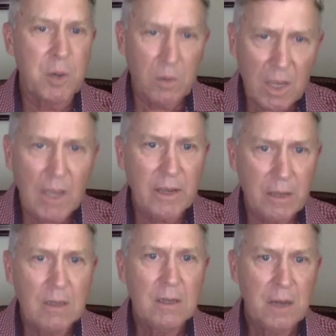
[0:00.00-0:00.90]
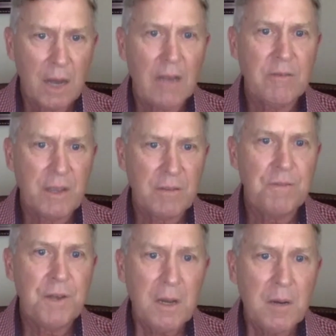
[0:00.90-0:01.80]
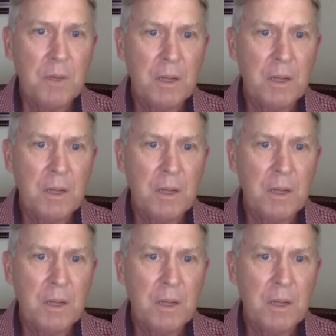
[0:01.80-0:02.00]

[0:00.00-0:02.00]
Okay, I have a fib.